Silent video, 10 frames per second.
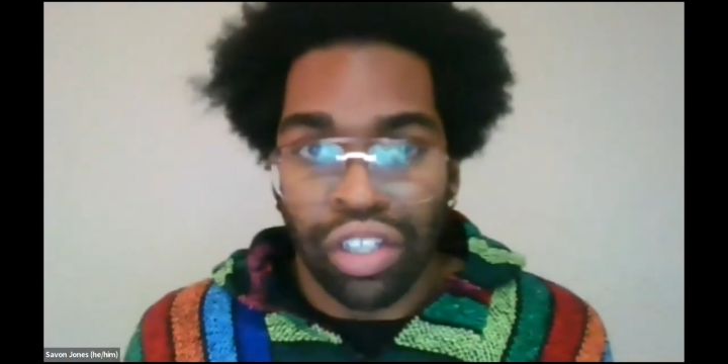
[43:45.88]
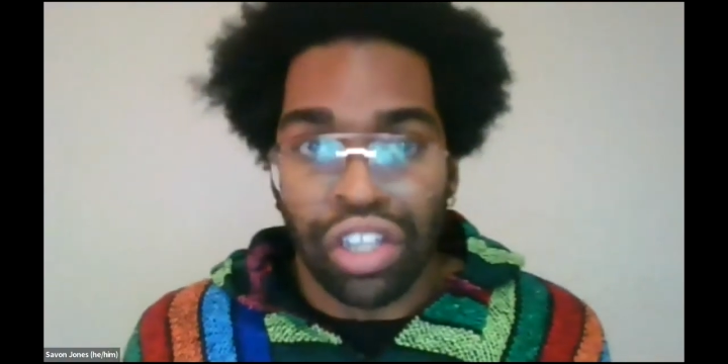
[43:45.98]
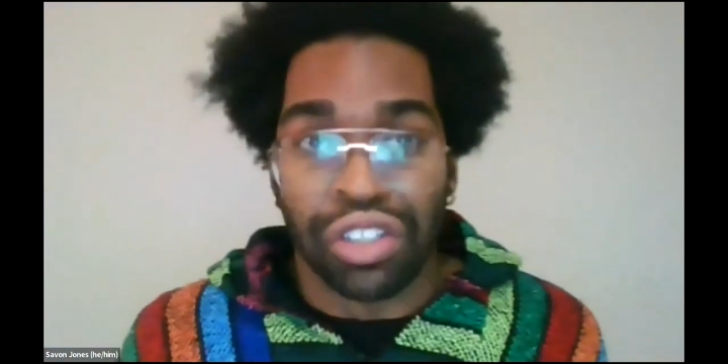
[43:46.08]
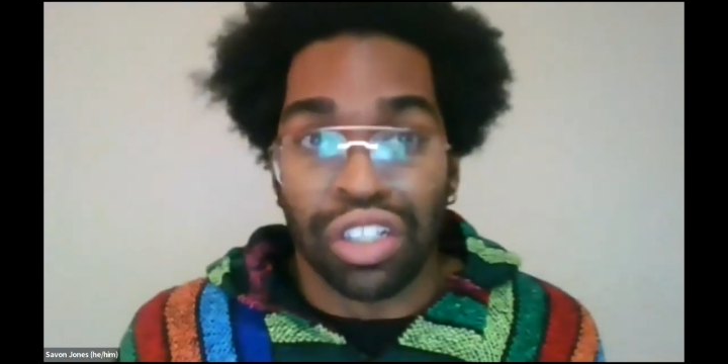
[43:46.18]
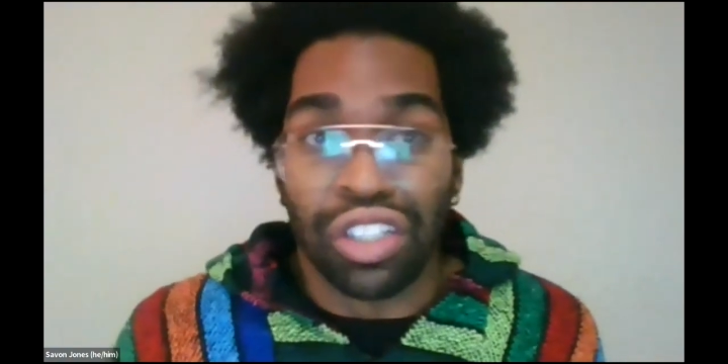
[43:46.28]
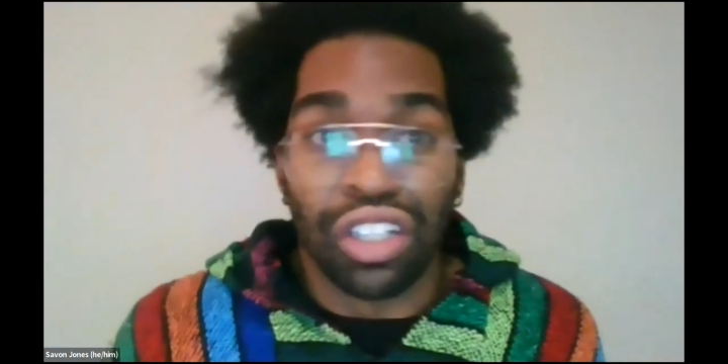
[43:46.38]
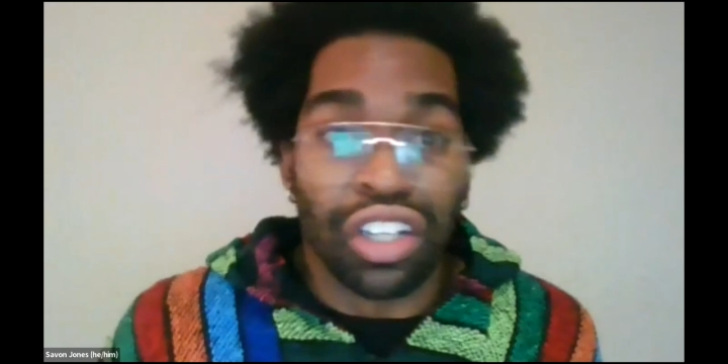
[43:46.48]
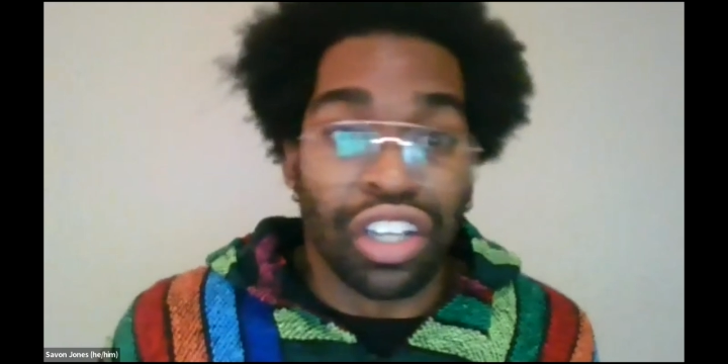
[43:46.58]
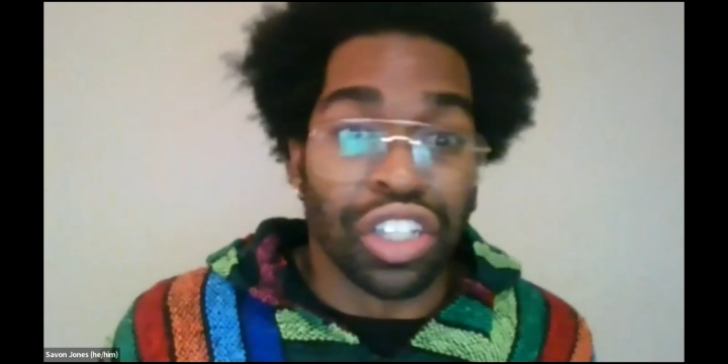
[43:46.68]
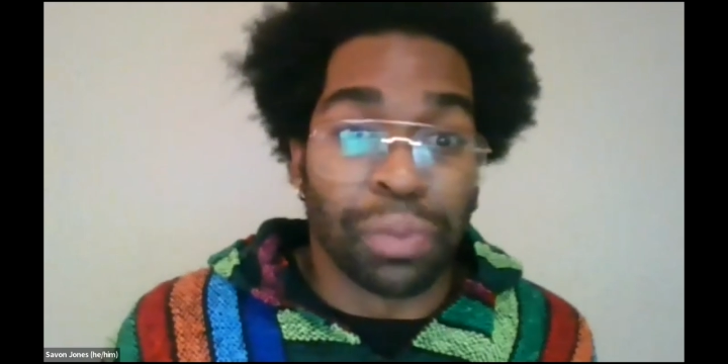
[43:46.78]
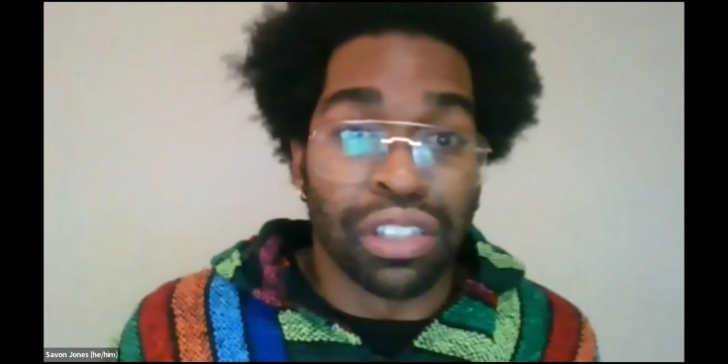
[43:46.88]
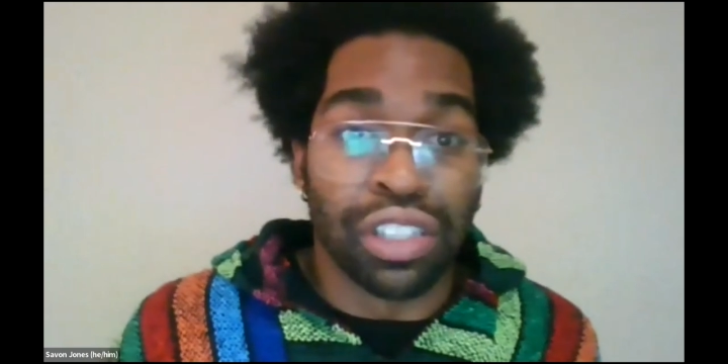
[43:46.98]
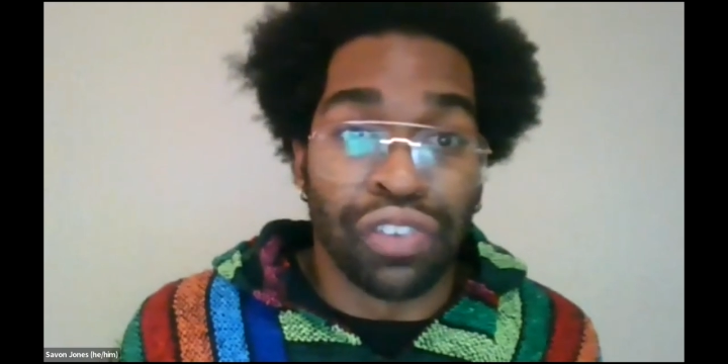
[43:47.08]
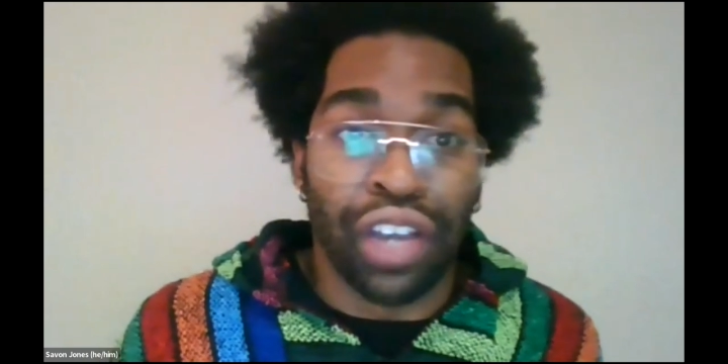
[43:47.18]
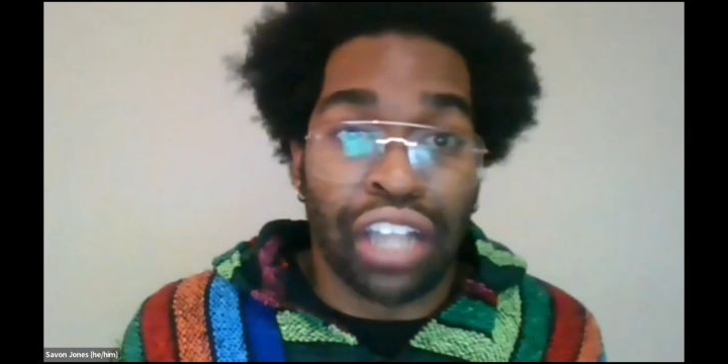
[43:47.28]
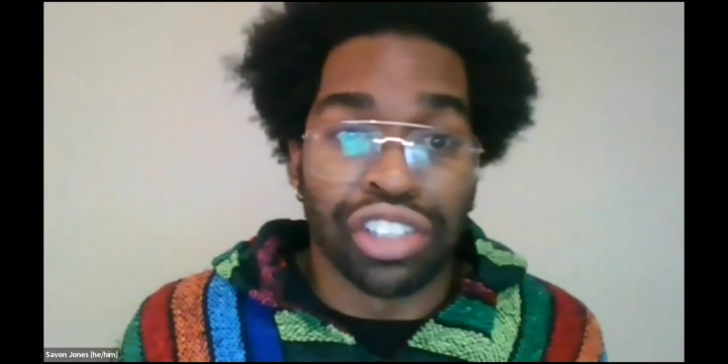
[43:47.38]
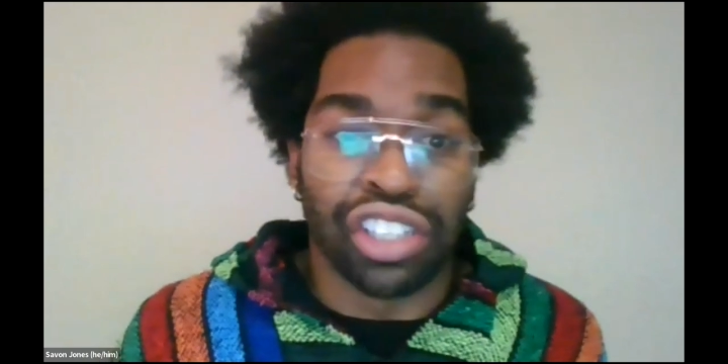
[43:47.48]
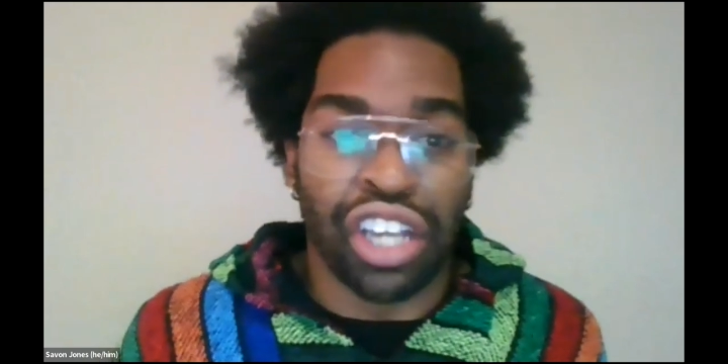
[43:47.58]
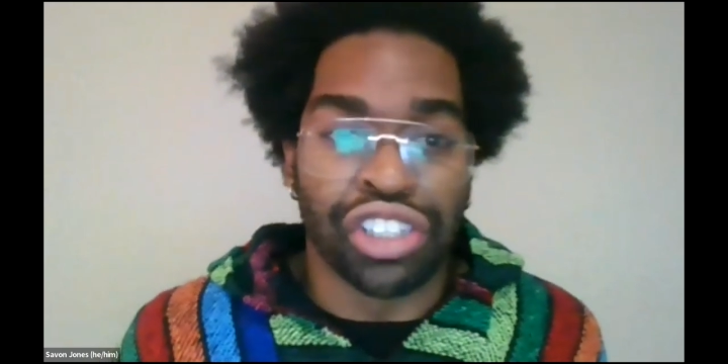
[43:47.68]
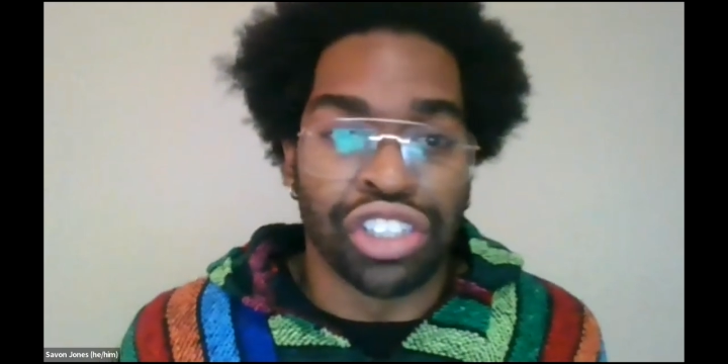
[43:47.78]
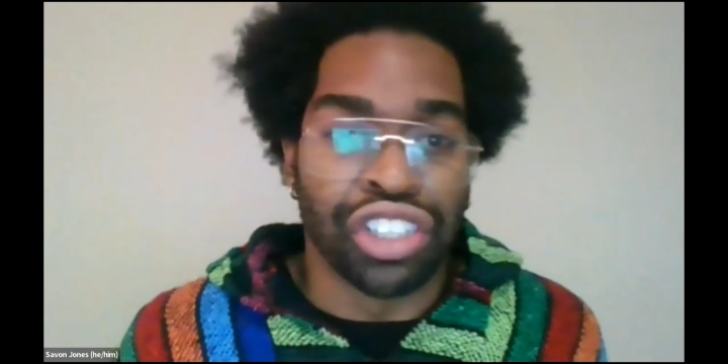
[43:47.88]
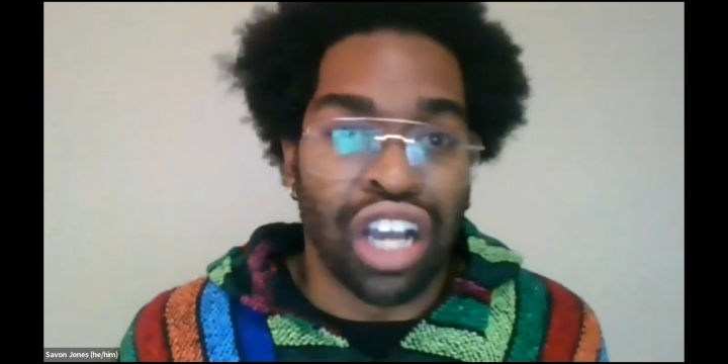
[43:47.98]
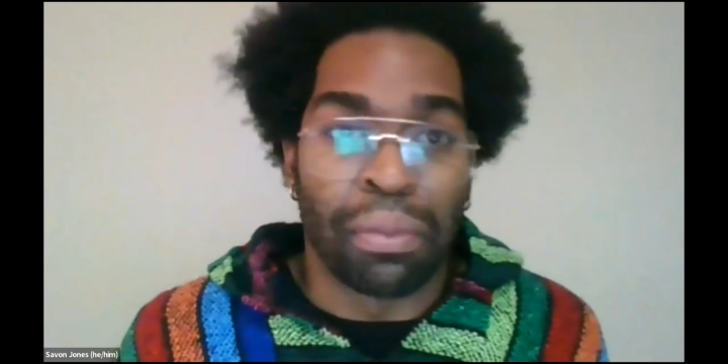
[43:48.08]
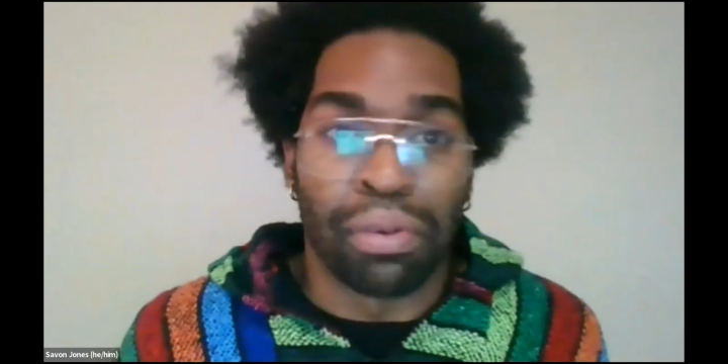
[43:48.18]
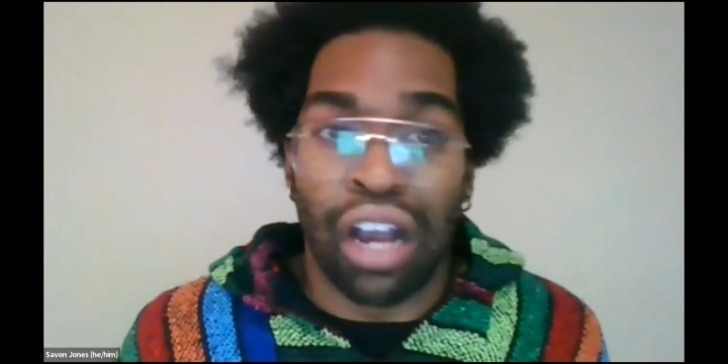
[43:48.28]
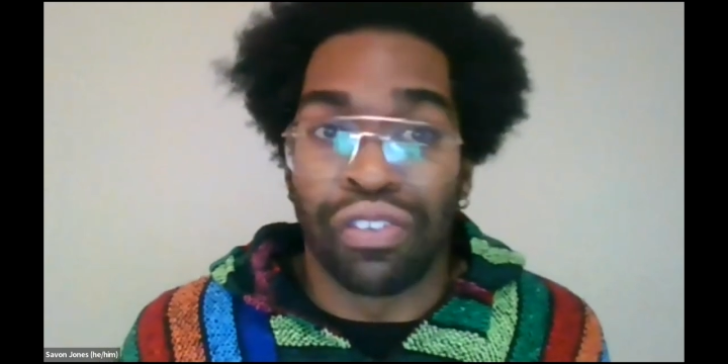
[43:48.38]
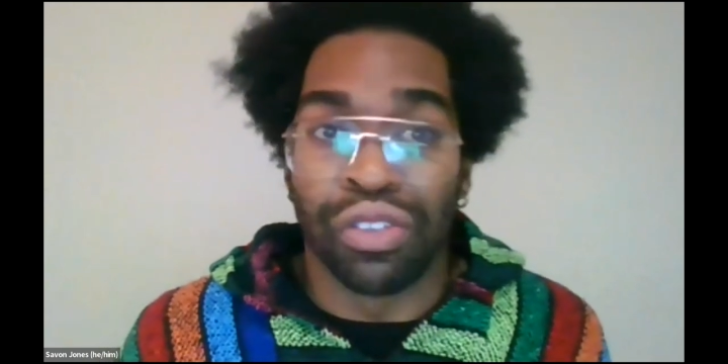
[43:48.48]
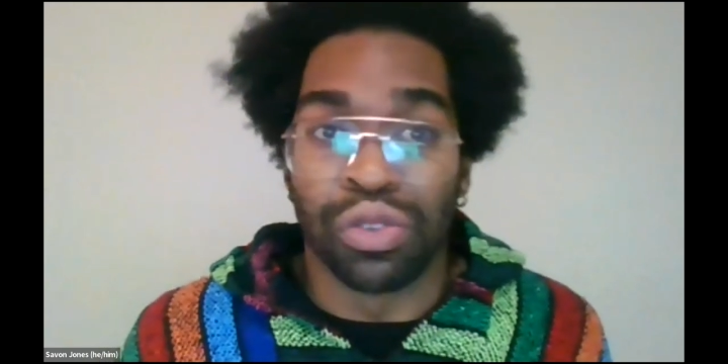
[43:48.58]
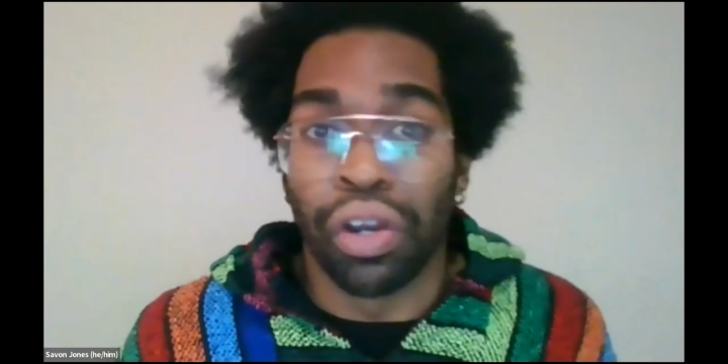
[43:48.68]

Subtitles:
And again, especially for education and nonprofits,